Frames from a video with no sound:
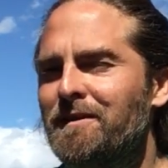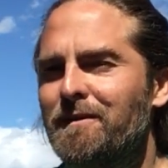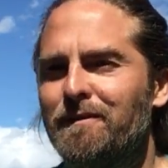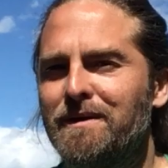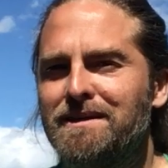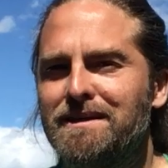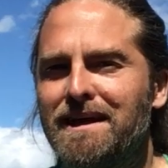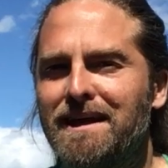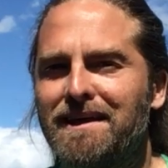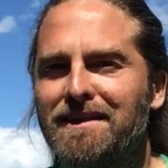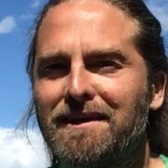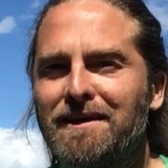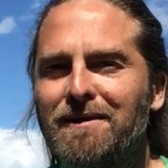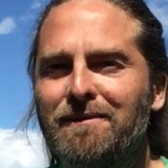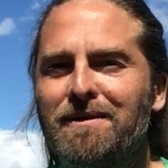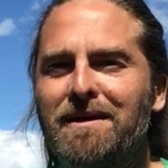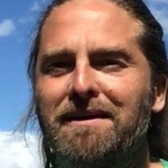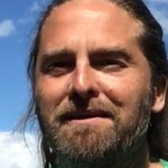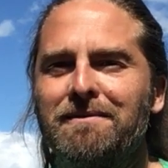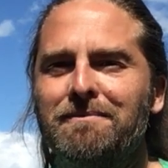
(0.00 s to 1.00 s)
we take their
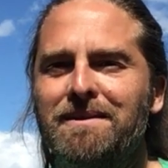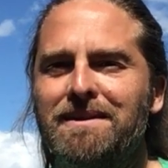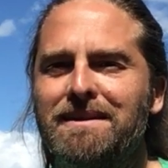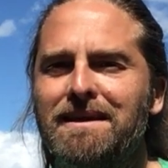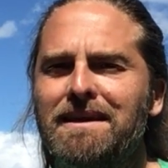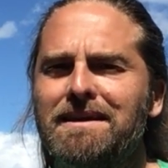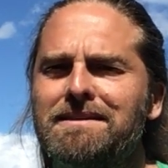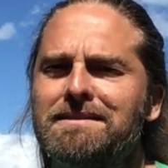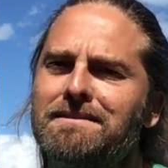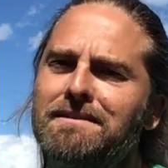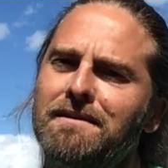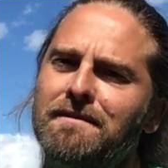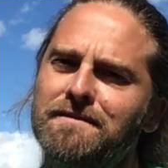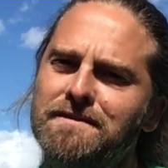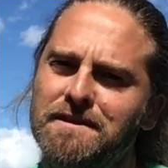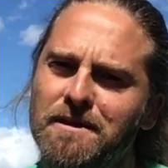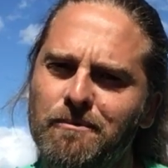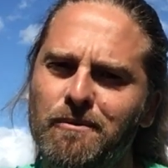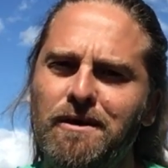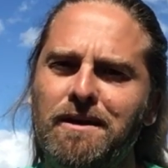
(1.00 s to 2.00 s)
recommendation of
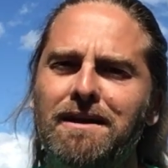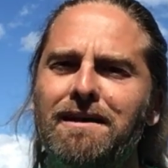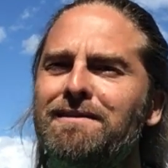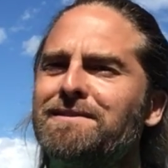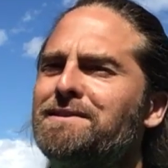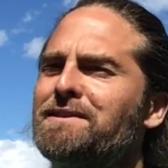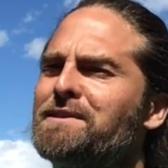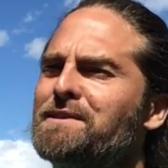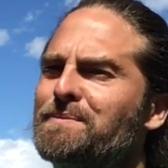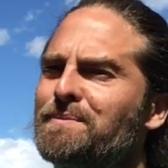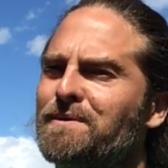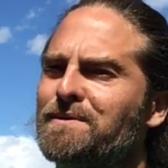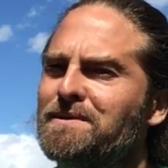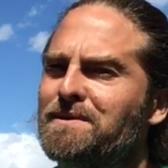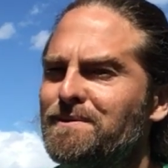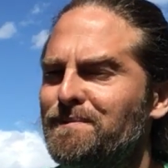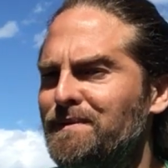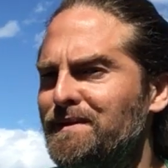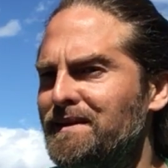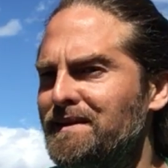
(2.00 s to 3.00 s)
someone else is supposed
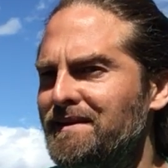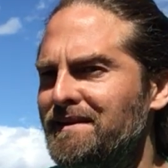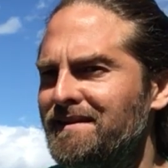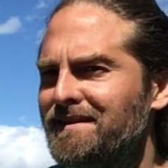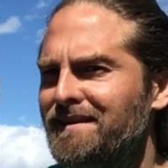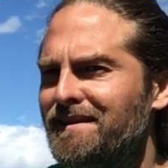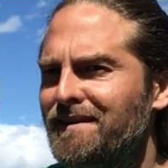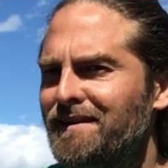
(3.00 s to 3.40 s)
to be